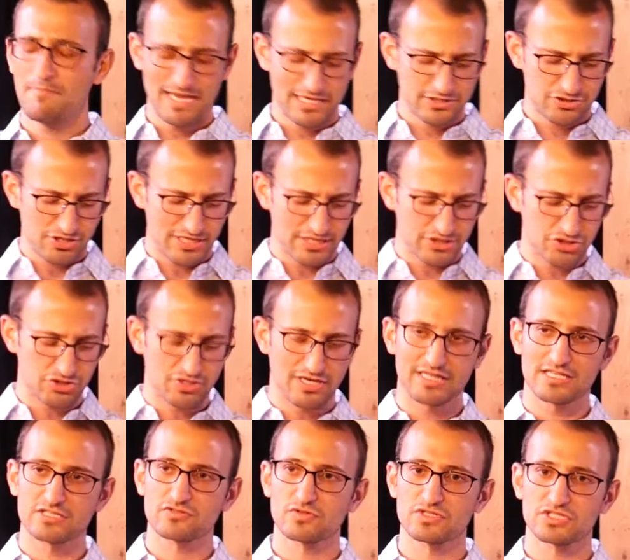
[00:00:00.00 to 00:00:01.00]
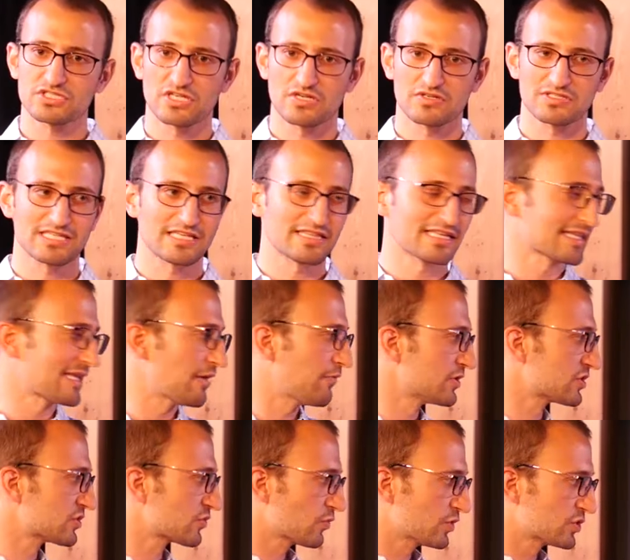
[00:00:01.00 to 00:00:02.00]
major issue, and this was something that
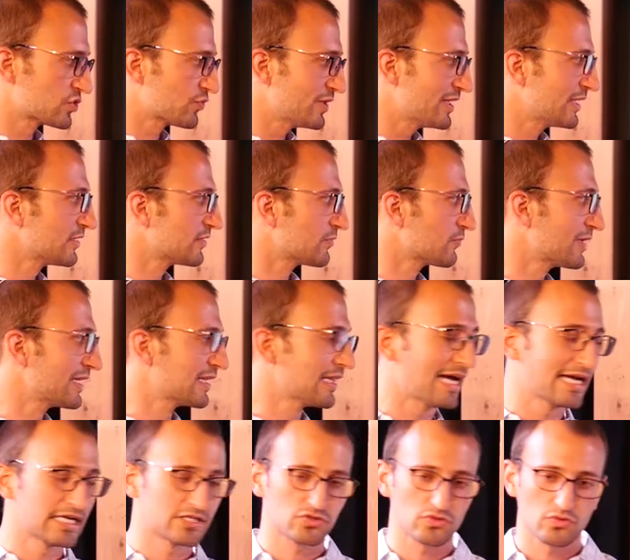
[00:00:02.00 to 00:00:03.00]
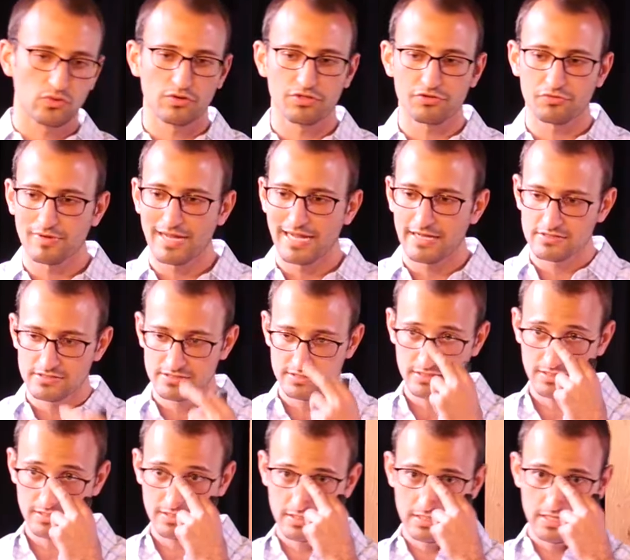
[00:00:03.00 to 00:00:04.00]
was realized all throughout
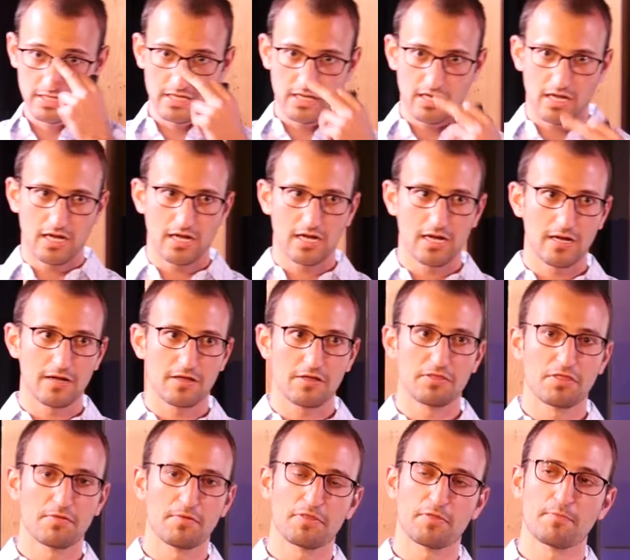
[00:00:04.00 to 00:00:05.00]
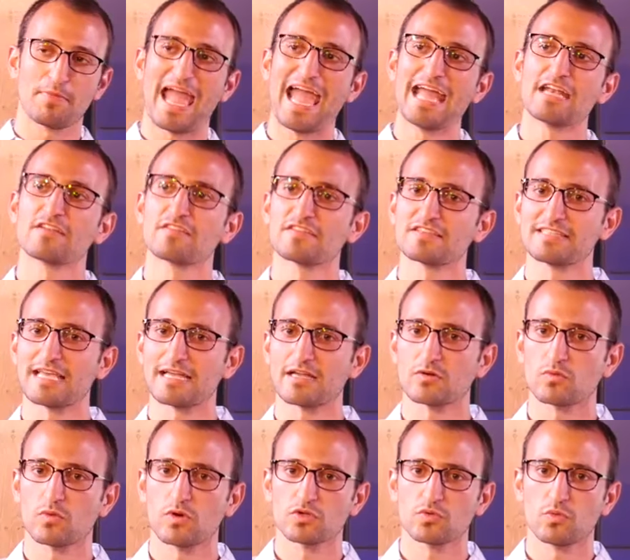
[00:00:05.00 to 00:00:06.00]
the end of the
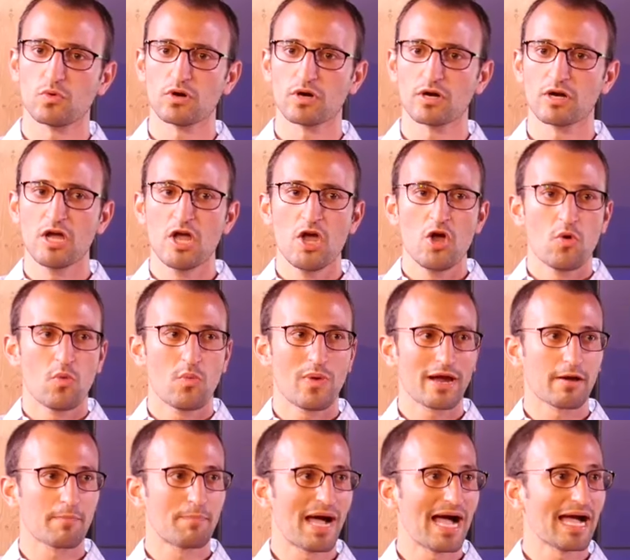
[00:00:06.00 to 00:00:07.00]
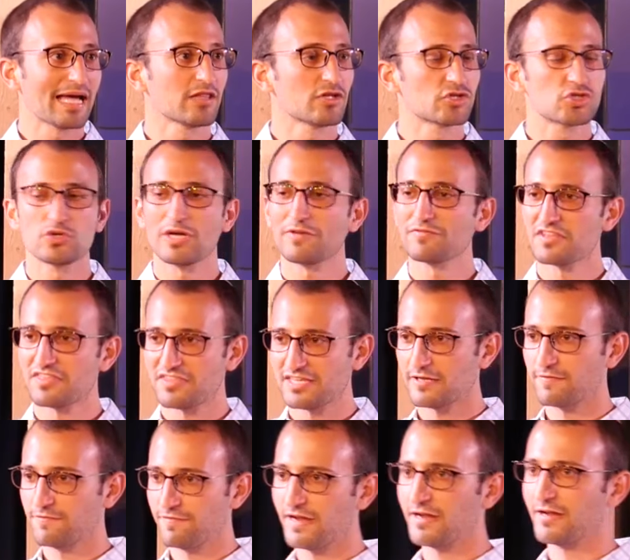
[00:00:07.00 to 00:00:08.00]
Second World War, where pilots, who have to
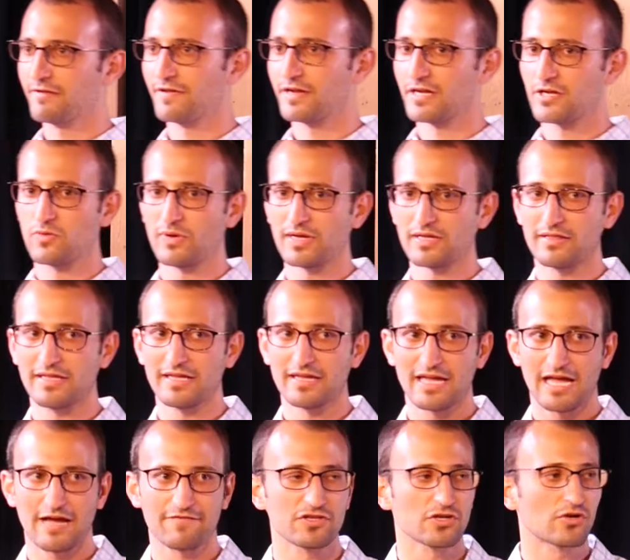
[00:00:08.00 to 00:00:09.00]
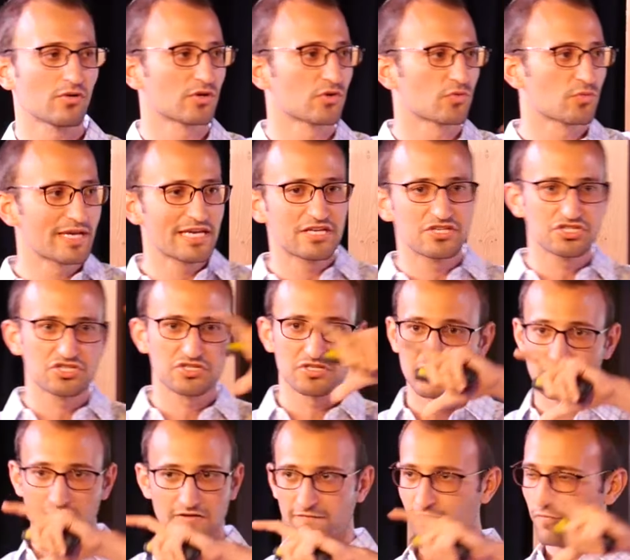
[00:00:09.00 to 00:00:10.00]
think very, very quickly, have to go and reach
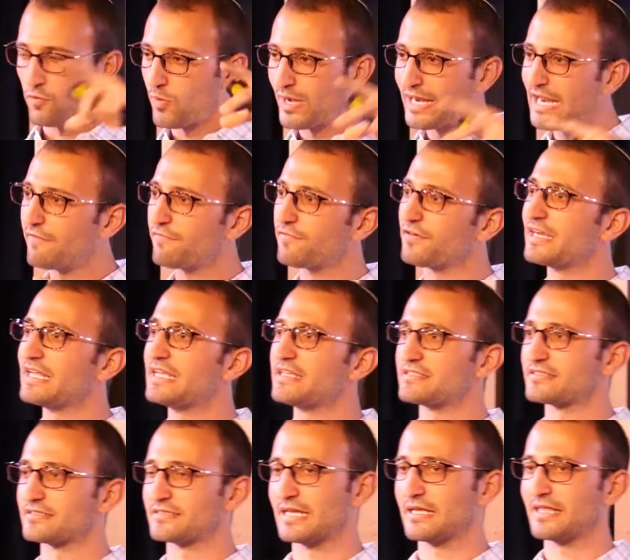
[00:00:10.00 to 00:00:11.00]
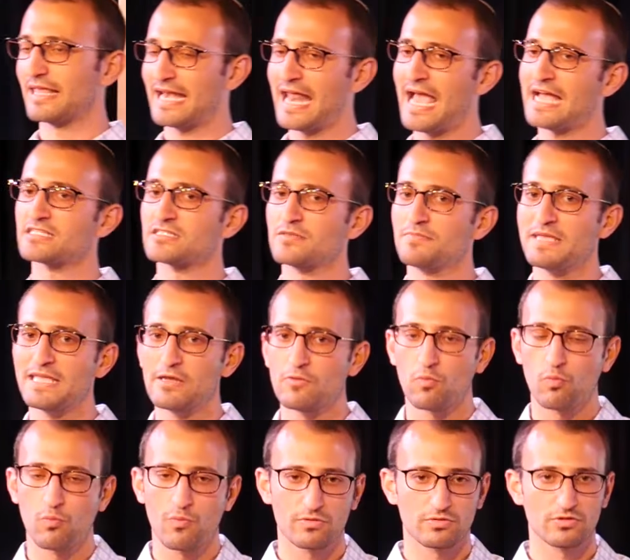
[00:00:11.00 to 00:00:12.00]
for whatever it is that has to be
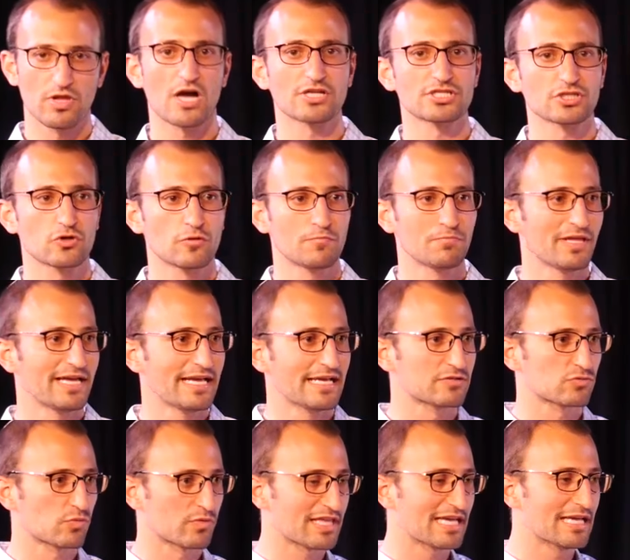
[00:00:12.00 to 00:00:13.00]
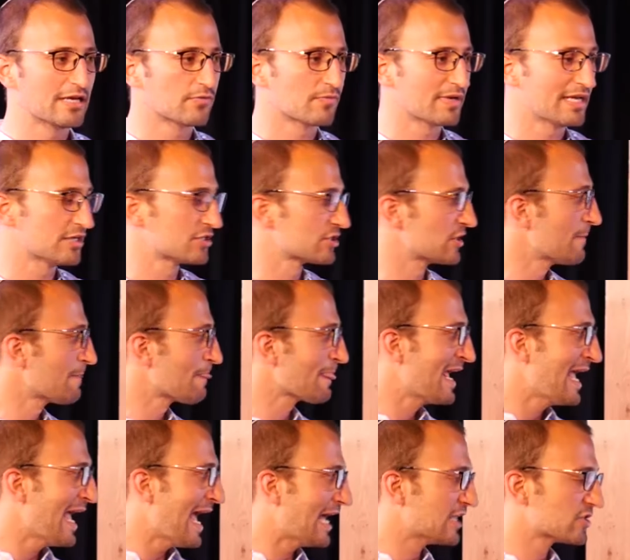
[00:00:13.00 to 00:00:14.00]
logical place within reach.
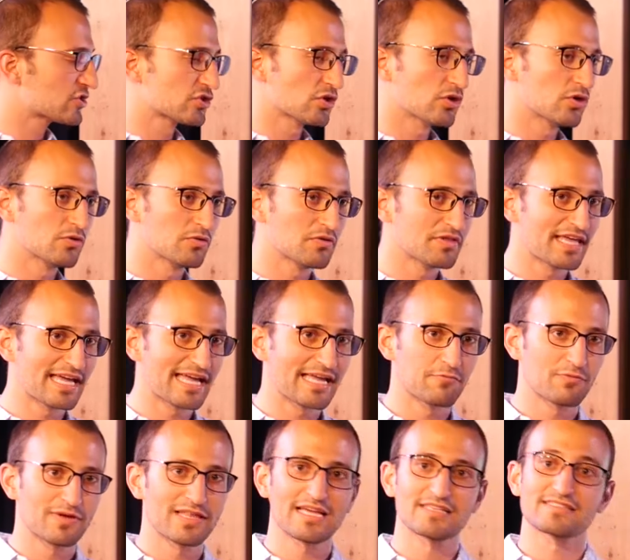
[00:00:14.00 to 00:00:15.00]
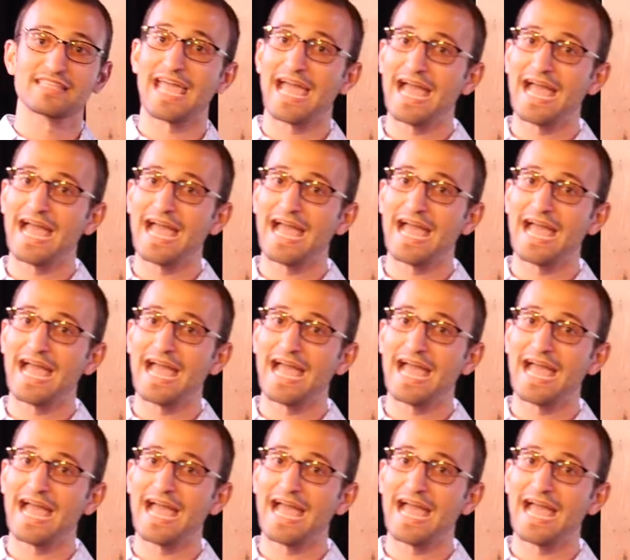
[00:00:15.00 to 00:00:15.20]
And so they realized they